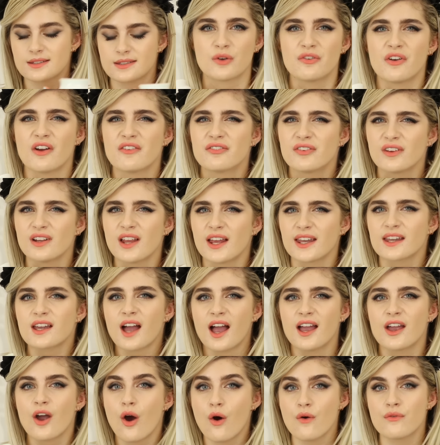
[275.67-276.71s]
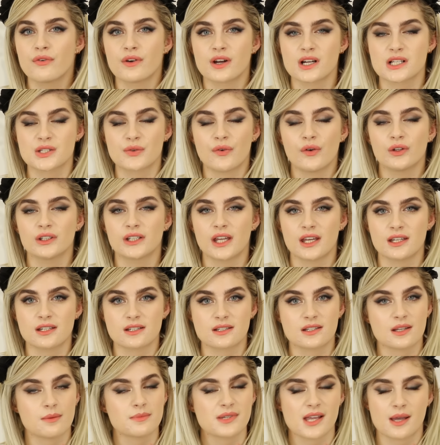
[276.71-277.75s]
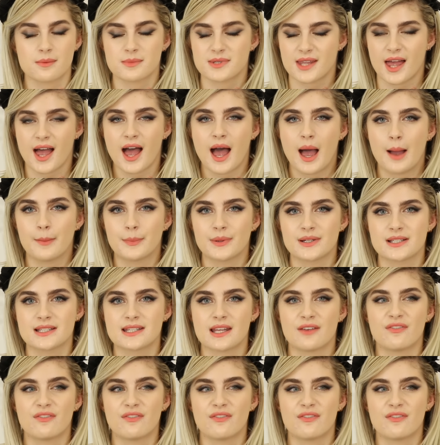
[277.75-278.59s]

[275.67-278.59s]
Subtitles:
So if I feel like I over exfoliated, sometimes that happens.